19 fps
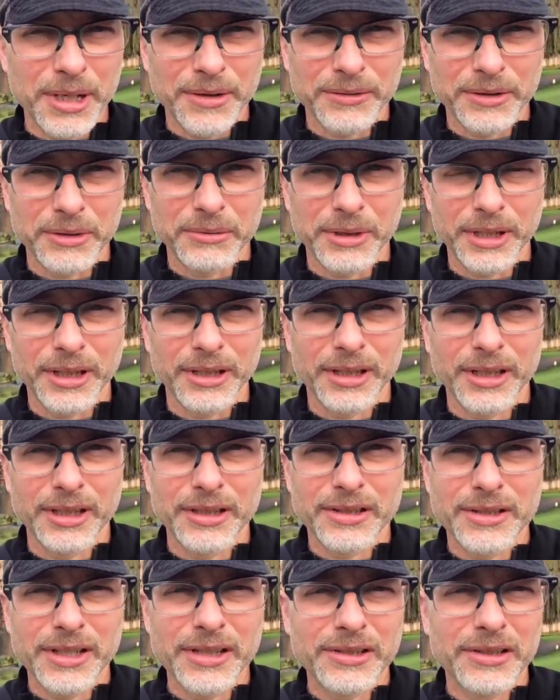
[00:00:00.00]
everywhere, and
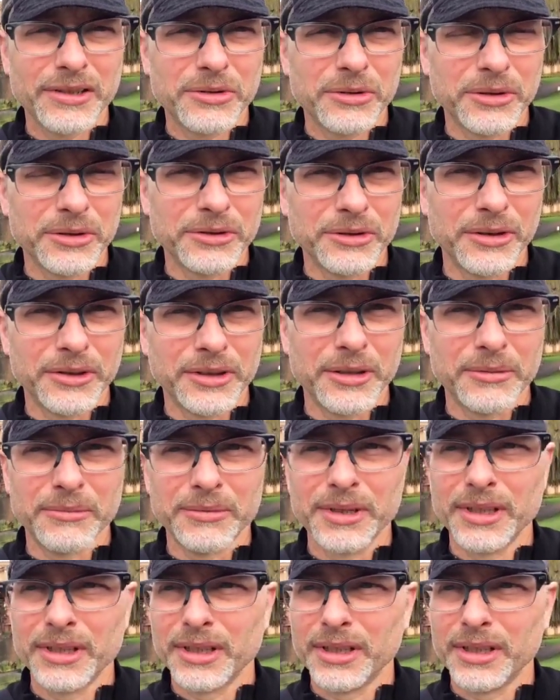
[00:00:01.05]
it's easy to ignore them.